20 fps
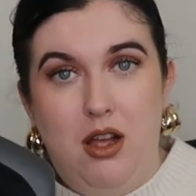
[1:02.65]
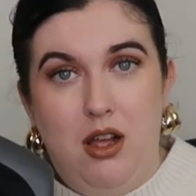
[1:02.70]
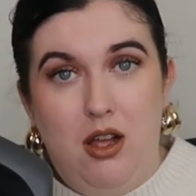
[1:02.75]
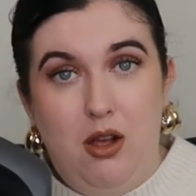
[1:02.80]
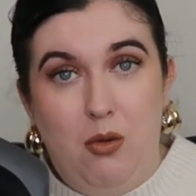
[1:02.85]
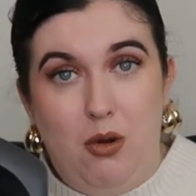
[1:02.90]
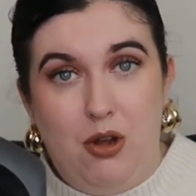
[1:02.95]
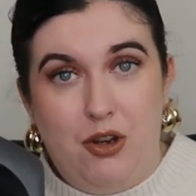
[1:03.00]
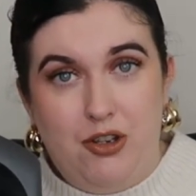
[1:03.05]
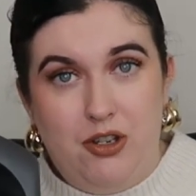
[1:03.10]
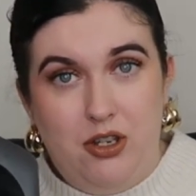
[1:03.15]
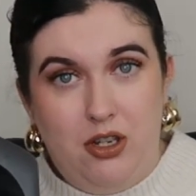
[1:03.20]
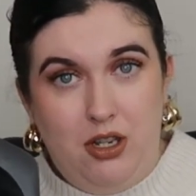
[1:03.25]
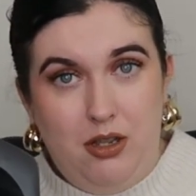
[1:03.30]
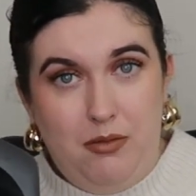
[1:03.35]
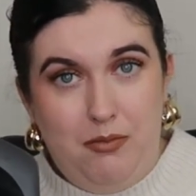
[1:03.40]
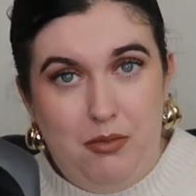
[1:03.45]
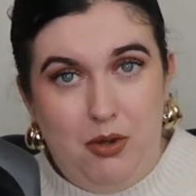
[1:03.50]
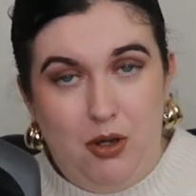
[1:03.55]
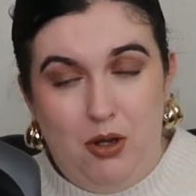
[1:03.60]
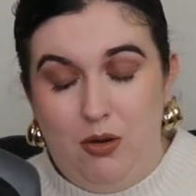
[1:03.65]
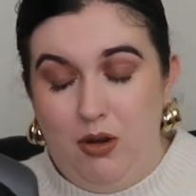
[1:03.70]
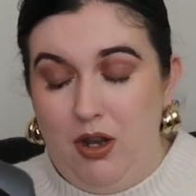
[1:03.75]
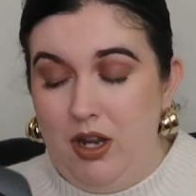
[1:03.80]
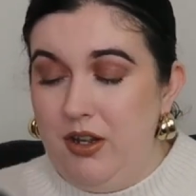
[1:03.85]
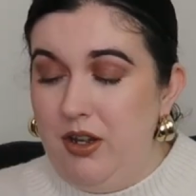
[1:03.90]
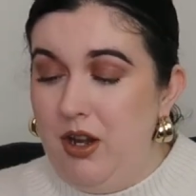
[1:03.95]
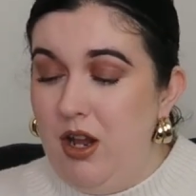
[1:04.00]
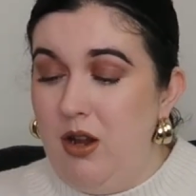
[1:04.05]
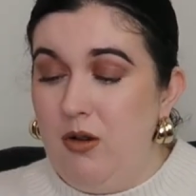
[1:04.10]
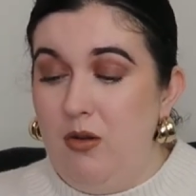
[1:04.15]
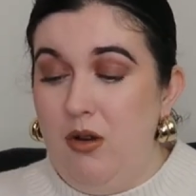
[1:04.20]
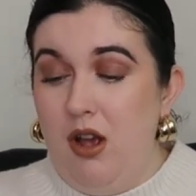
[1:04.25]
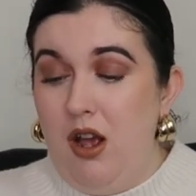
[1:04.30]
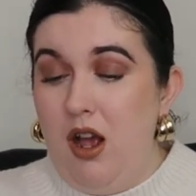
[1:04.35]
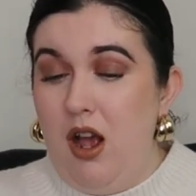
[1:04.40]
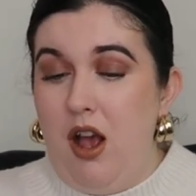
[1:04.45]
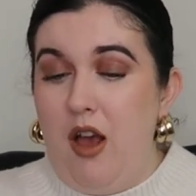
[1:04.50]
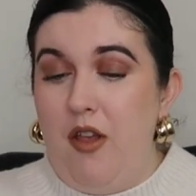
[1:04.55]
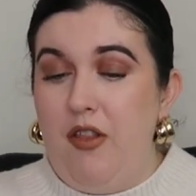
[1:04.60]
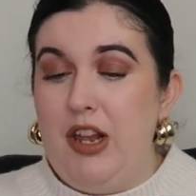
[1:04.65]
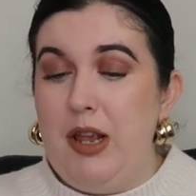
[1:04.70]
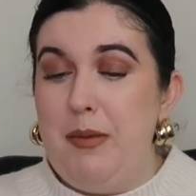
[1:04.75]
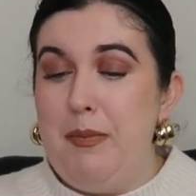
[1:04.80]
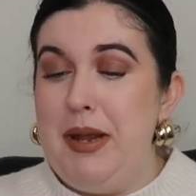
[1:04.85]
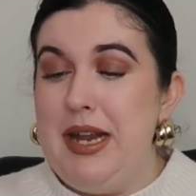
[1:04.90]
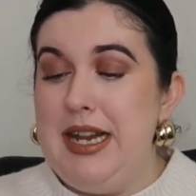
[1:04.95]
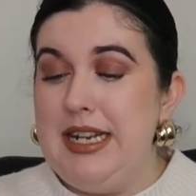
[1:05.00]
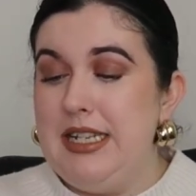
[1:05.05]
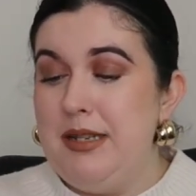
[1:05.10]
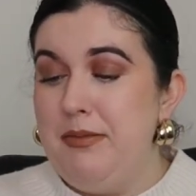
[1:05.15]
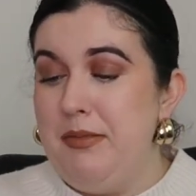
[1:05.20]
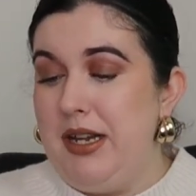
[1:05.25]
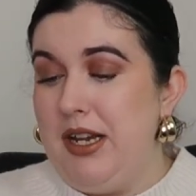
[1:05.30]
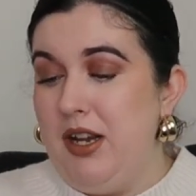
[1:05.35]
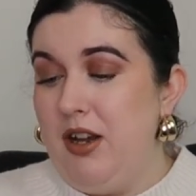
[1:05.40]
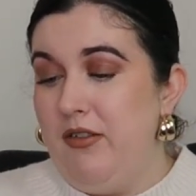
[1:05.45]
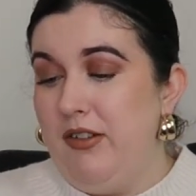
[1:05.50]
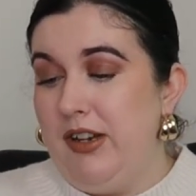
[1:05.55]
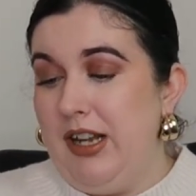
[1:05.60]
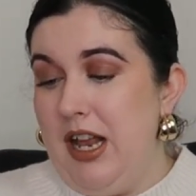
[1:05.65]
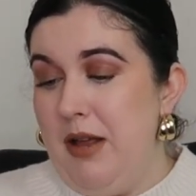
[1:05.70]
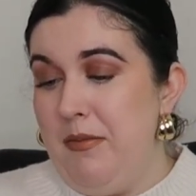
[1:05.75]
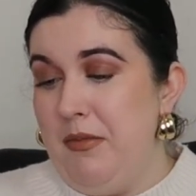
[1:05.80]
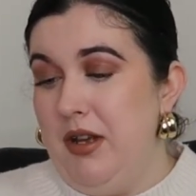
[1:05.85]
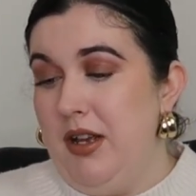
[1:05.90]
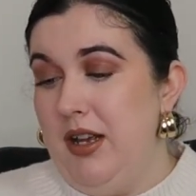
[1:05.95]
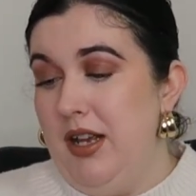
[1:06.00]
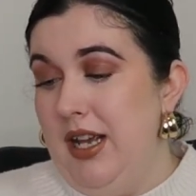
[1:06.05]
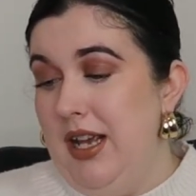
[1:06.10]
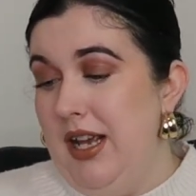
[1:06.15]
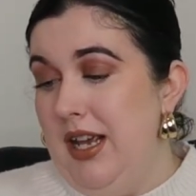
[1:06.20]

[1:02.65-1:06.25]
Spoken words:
a washing up bowl. I know, the epitome of glamour.